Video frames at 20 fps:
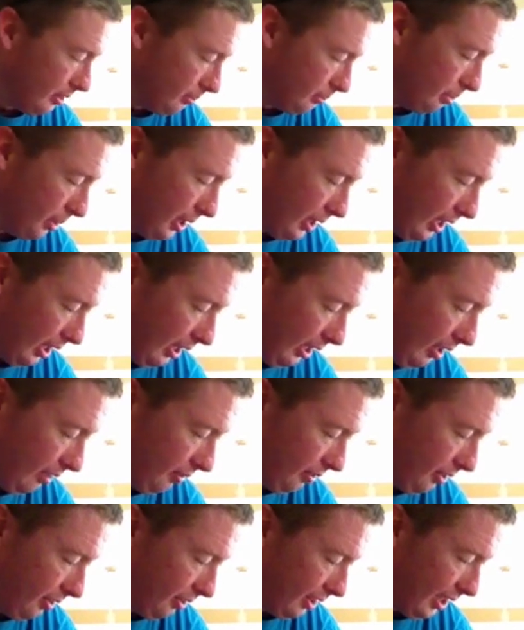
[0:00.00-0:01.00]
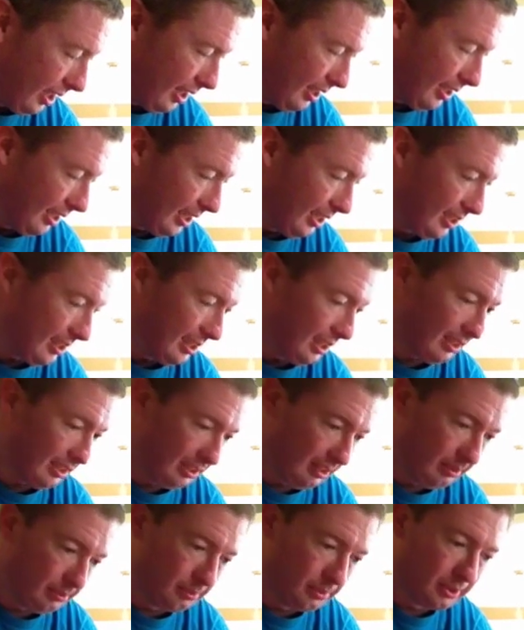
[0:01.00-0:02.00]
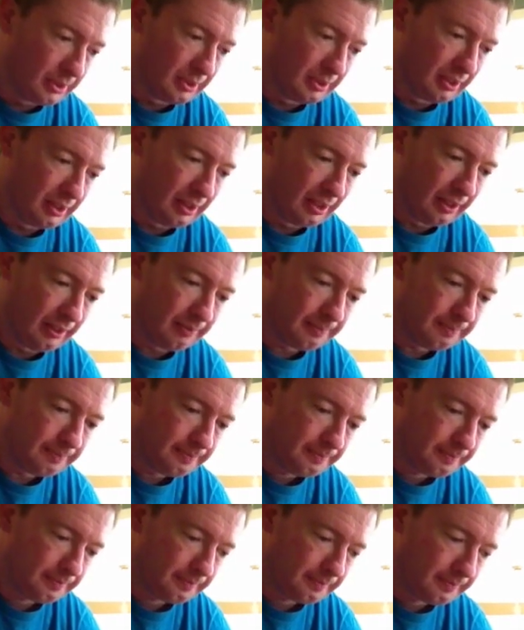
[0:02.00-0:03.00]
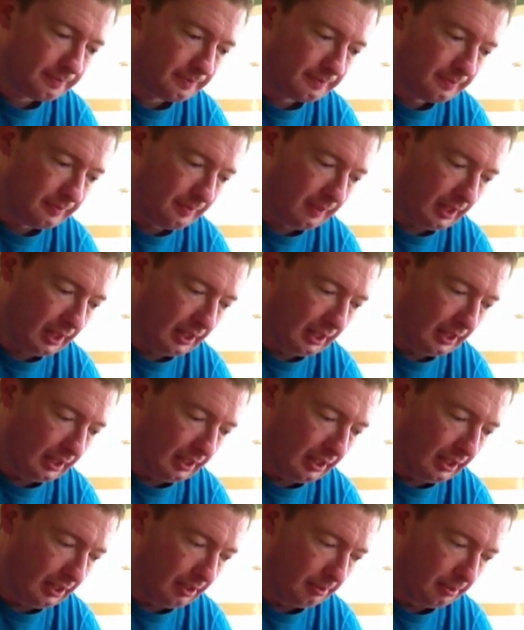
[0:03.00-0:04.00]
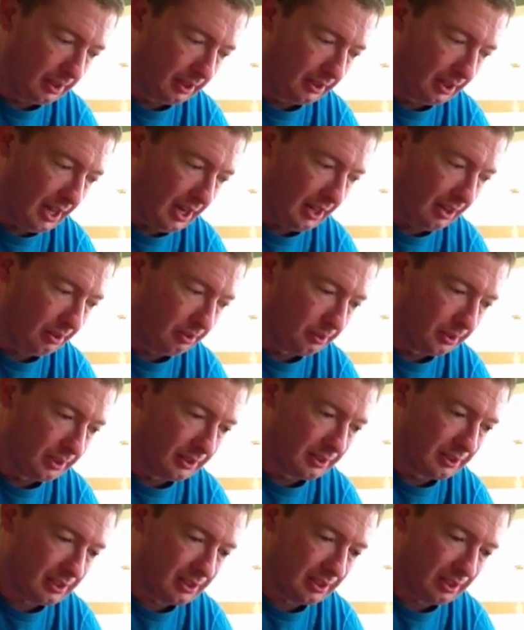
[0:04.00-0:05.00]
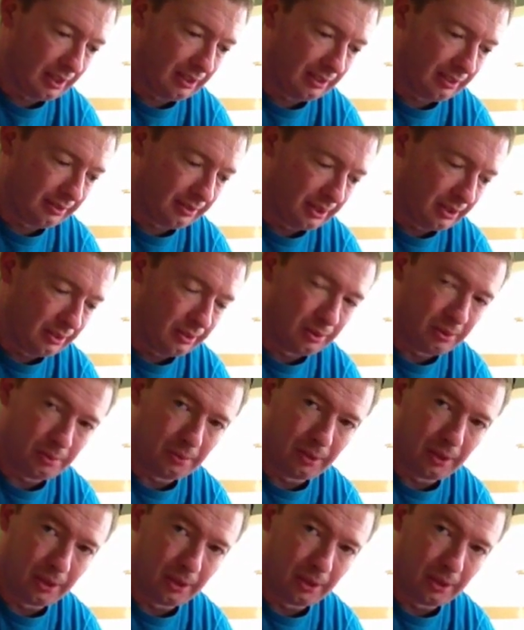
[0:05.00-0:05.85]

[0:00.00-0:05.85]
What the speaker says: But if you kind of dissect it more, a lot of the one-star reviews